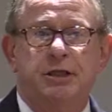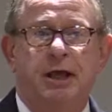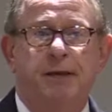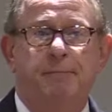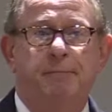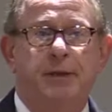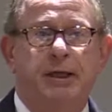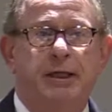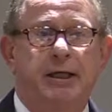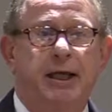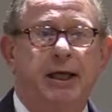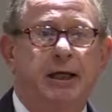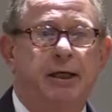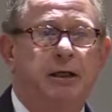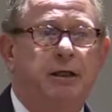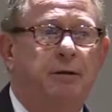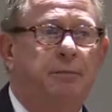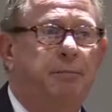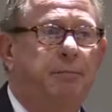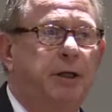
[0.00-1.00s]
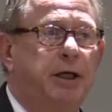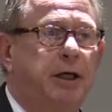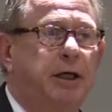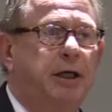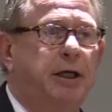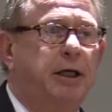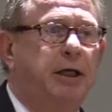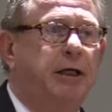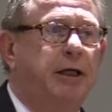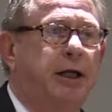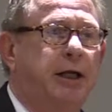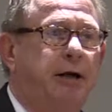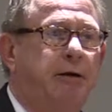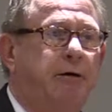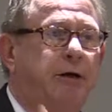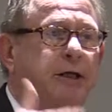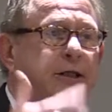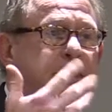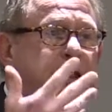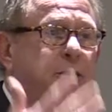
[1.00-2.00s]
that begin to be
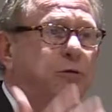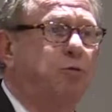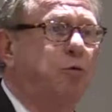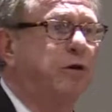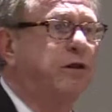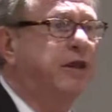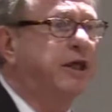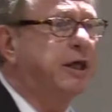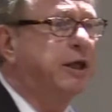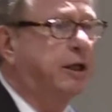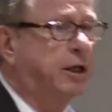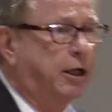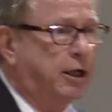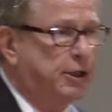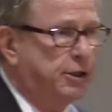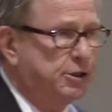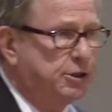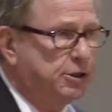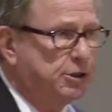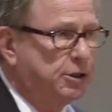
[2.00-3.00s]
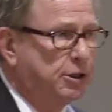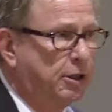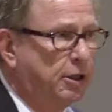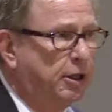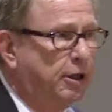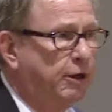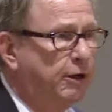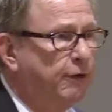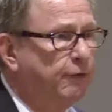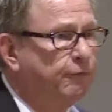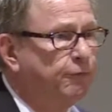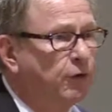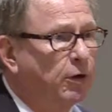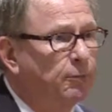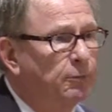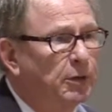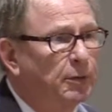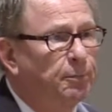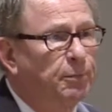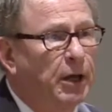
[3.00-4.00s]
inherited within us
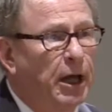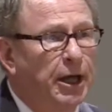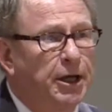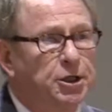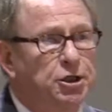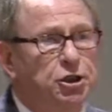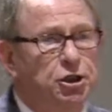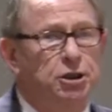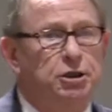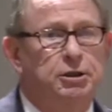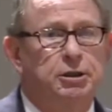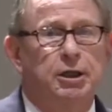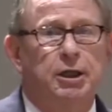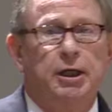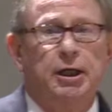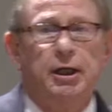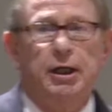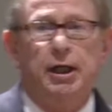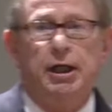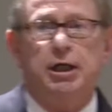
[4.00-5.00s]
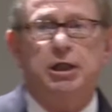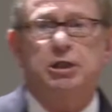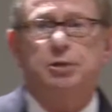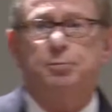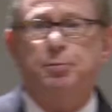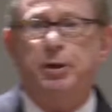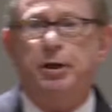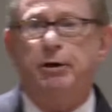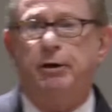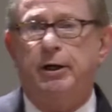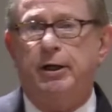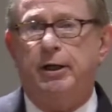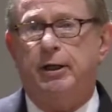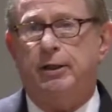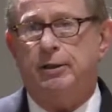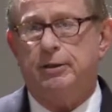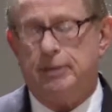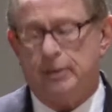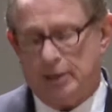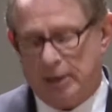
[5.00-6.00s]
from the patient
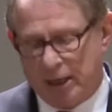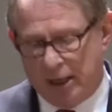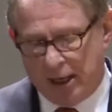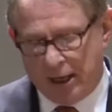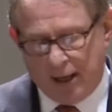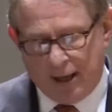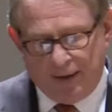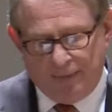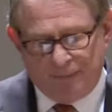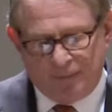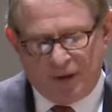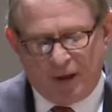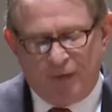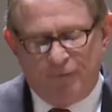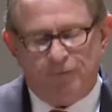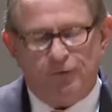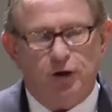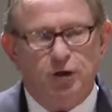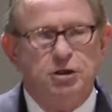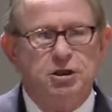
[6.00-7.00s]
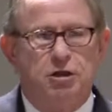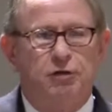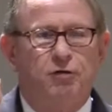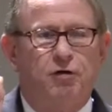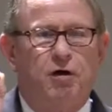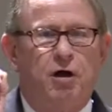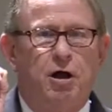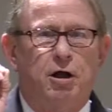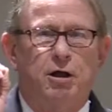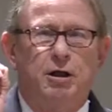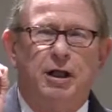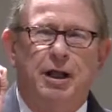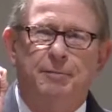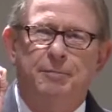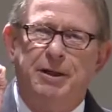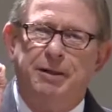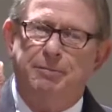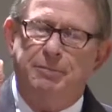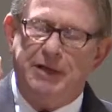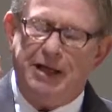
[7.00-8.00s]
experience. First of all, let
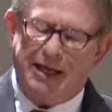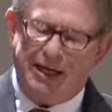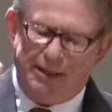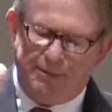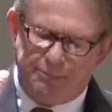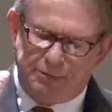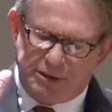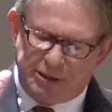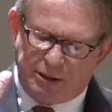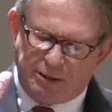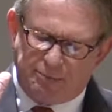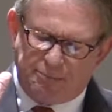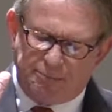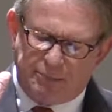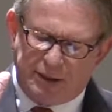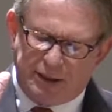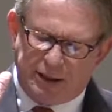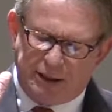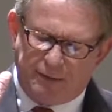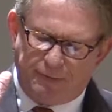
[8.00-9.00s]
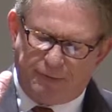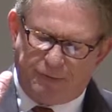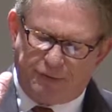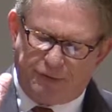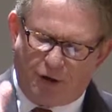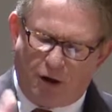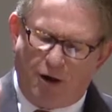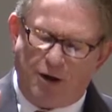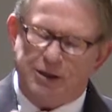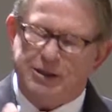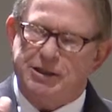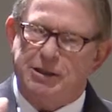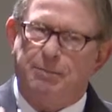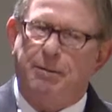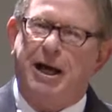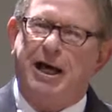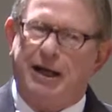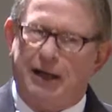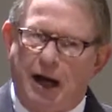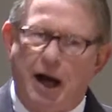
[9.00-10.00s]
me name some thoughts
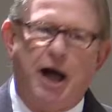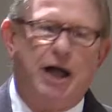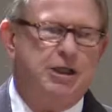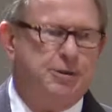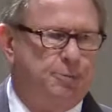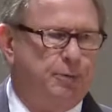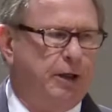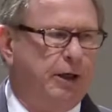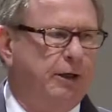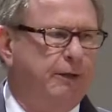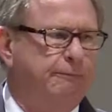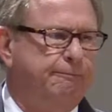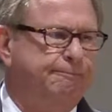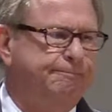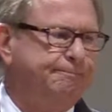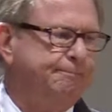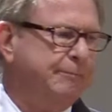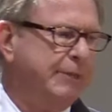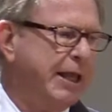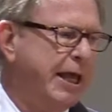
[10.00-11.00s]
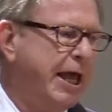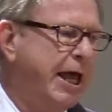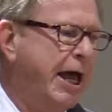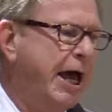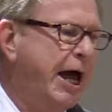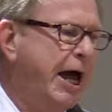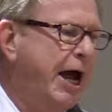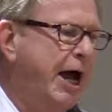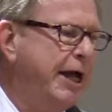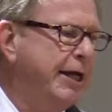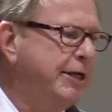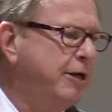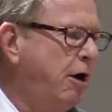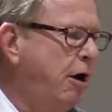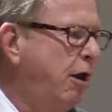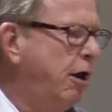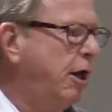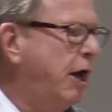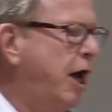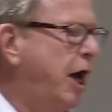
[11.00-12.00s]
about a hospital. I
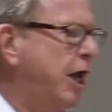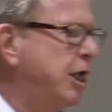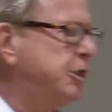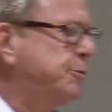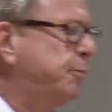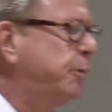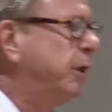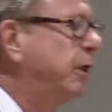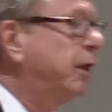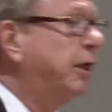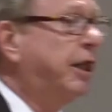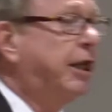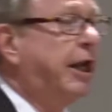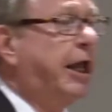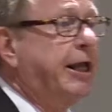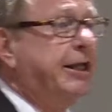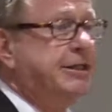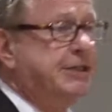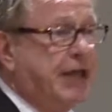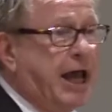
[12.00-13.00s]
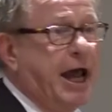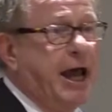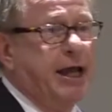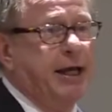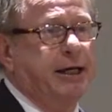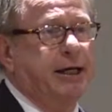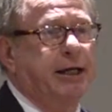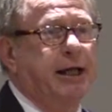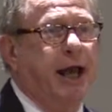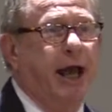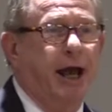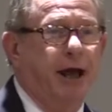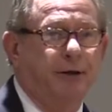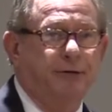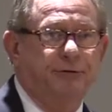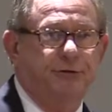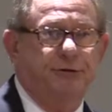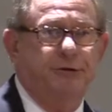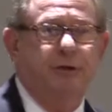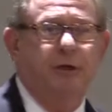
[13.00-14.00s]
call a hospital an anxiety
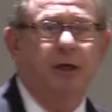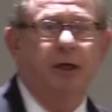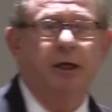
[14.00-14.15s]
house.